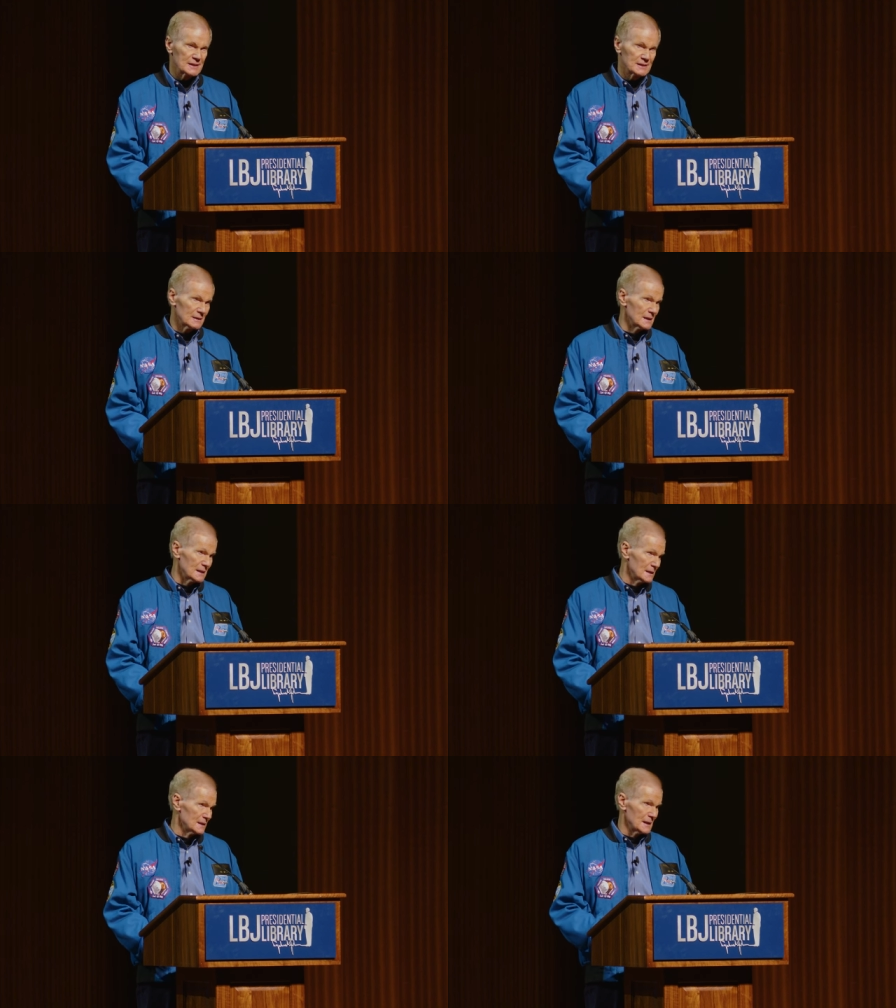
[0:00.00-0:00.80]
And
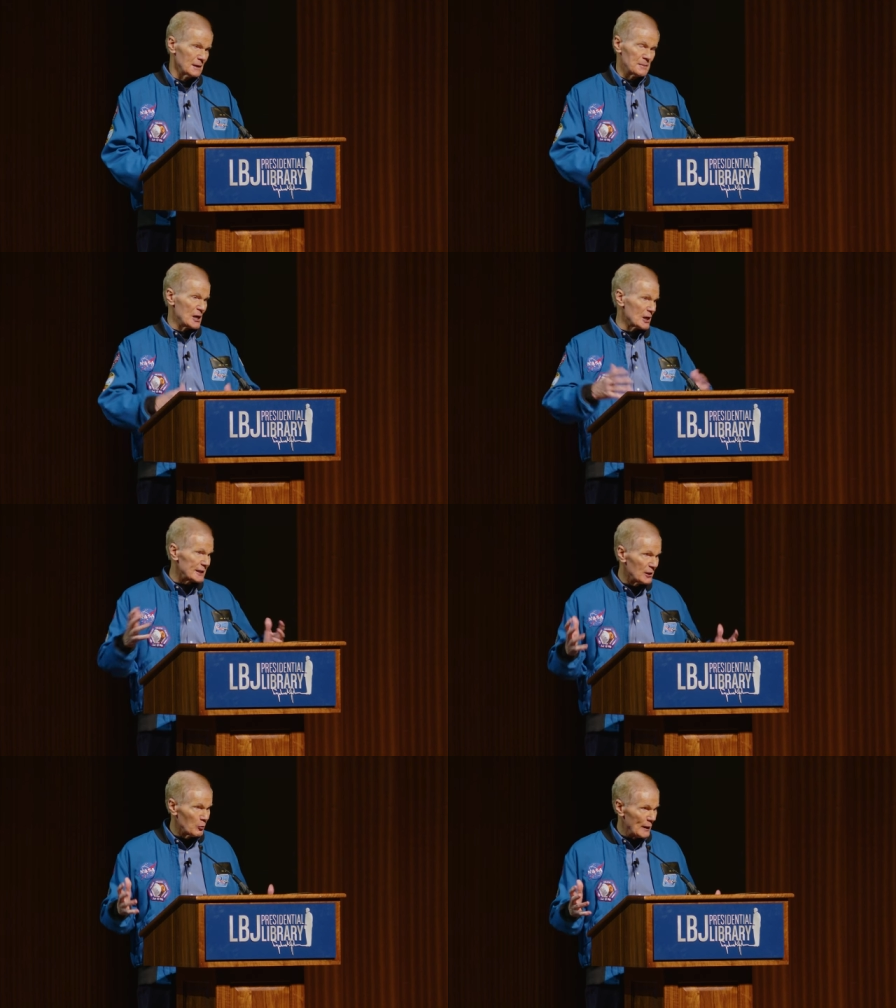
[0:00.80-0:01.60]

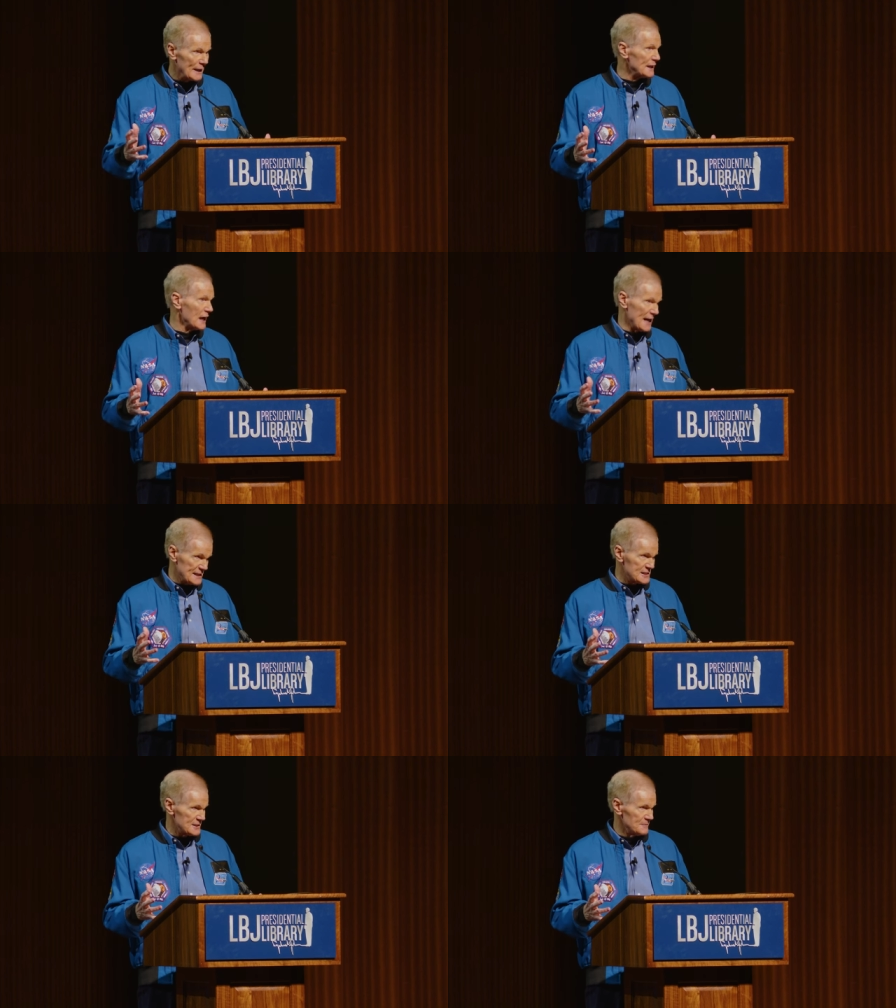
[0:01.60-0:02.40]
America went
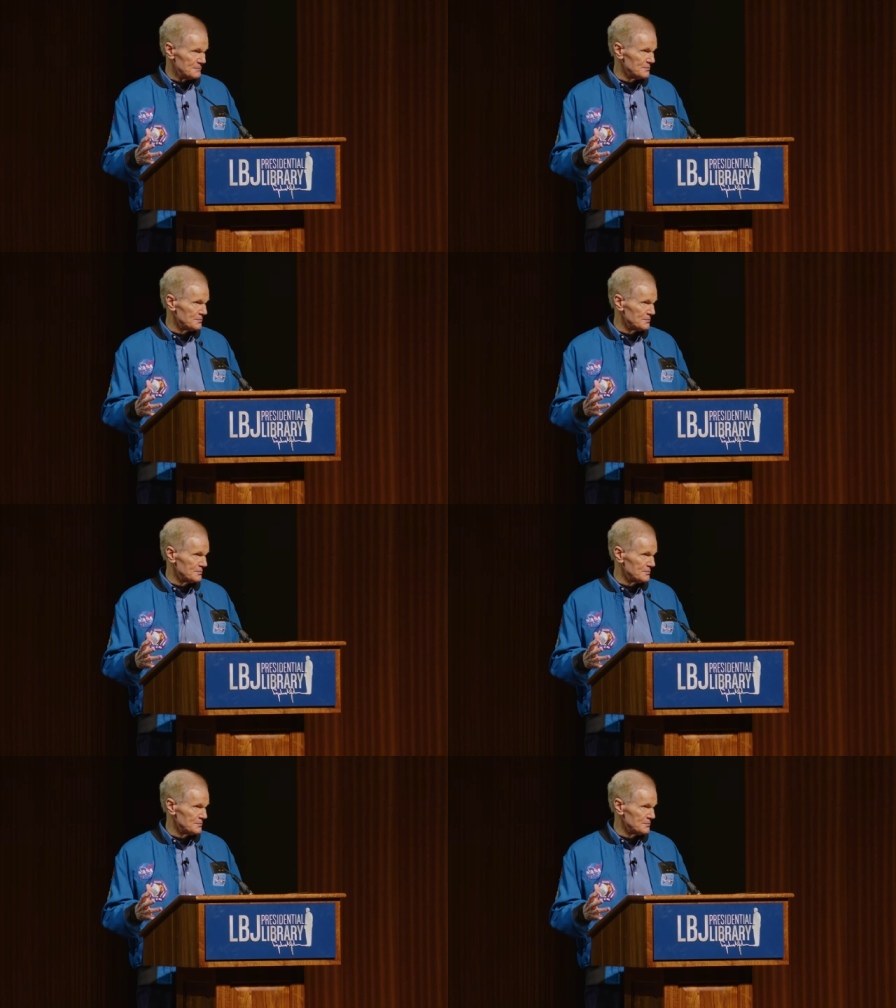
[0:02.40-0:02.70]
nuts.